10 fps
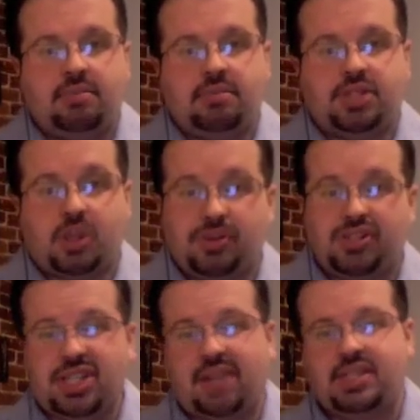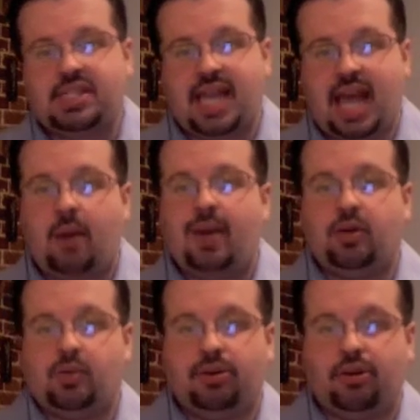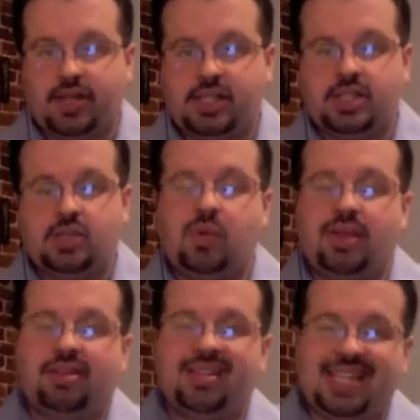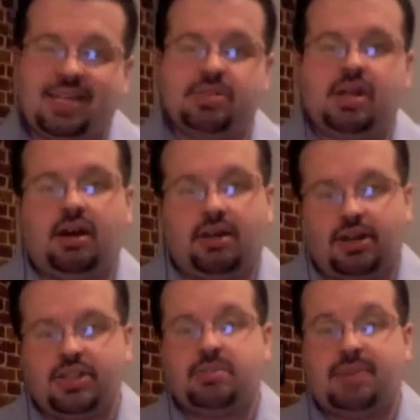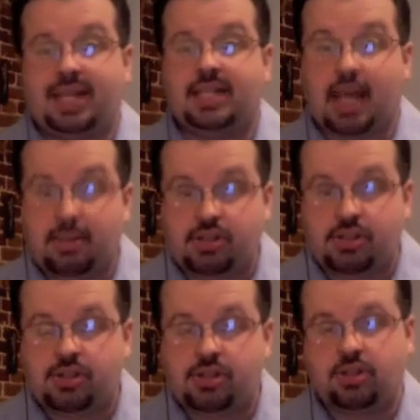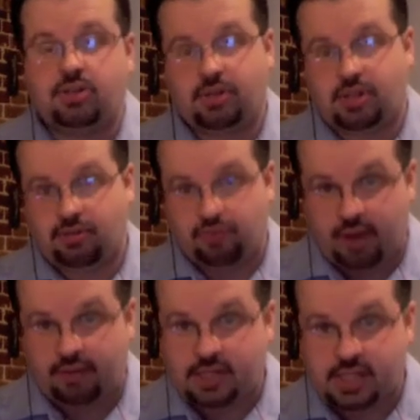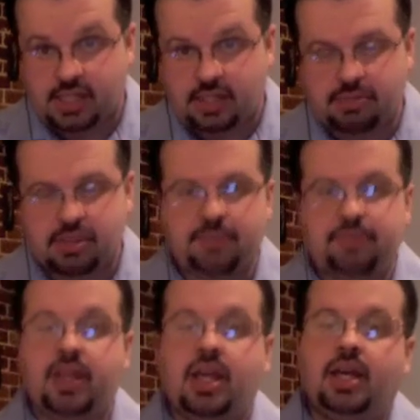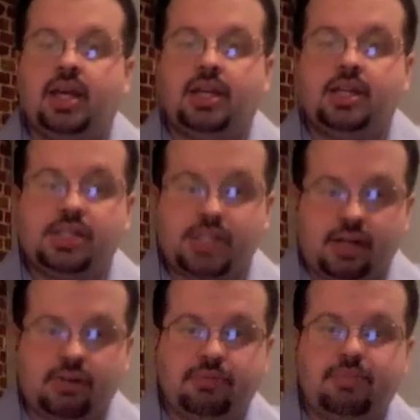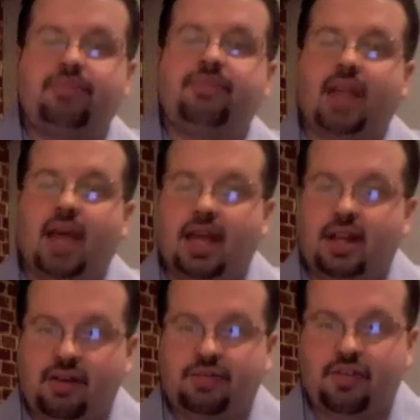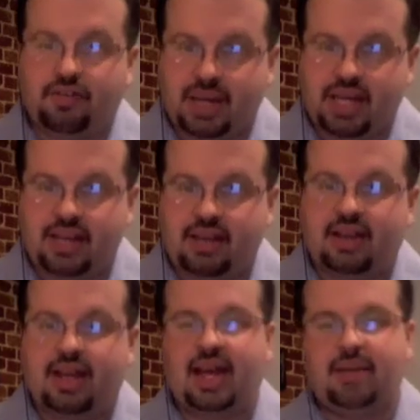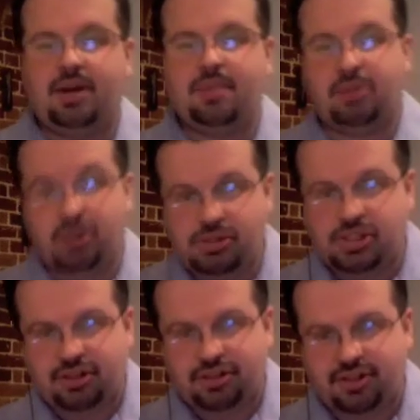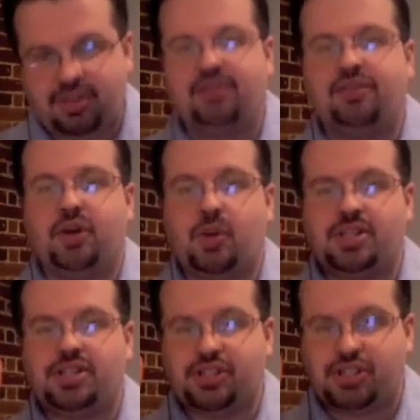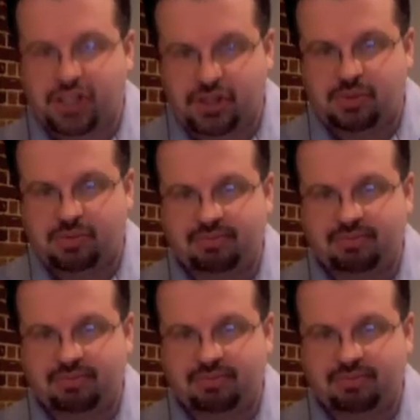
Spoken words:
So we'll just have to see how it all progresses and whether the teams are going to make adaptions to the relevant systems. So, enough of me and my blue shirt for question two.